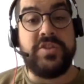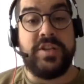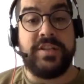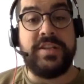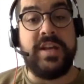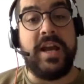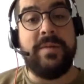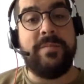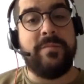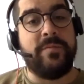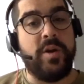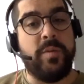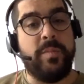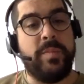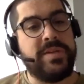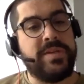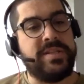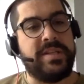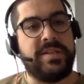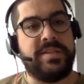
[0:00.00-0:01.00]
time for our
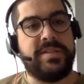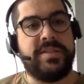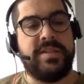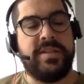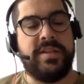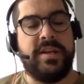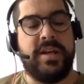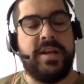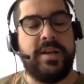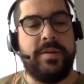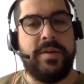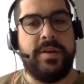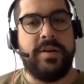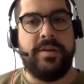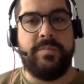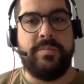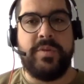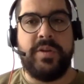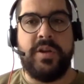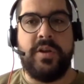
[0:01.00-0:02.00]
business.
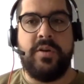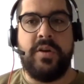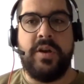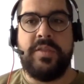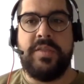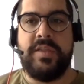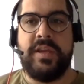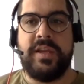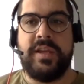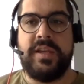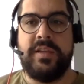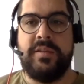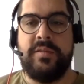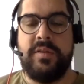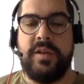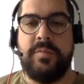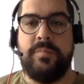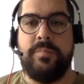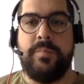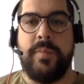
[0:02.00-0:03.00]
I think
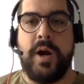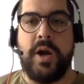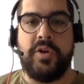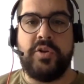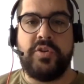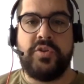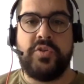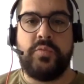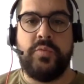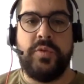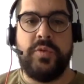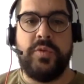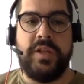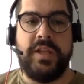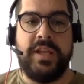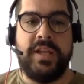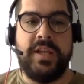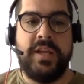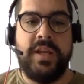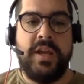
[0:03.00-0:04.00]
in March,
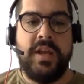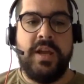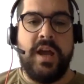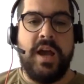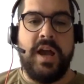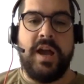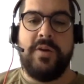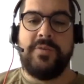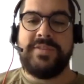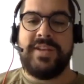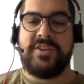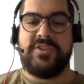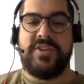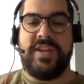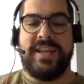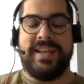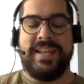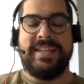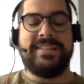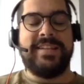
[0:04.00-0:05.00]
really, I was actually
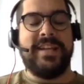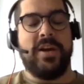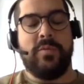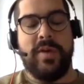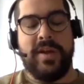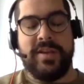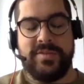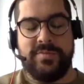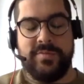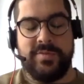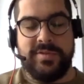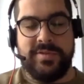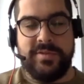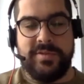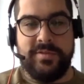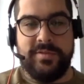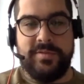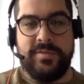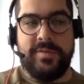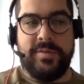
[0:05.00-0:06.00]
at eTail West, which is
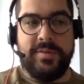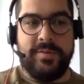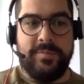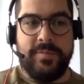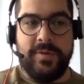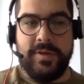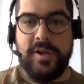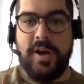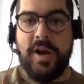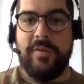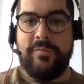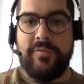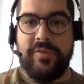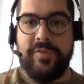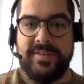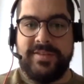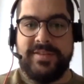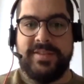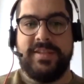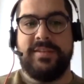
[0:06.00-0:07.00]
a
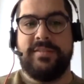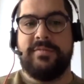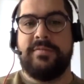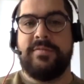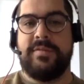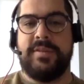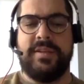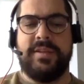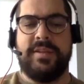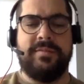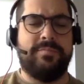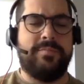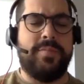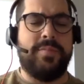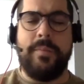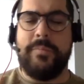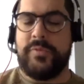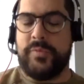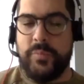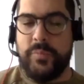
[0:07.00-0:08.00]
conference in
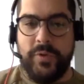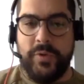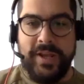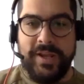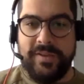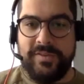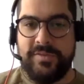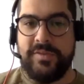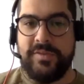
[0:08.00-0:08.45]
Palm Springs,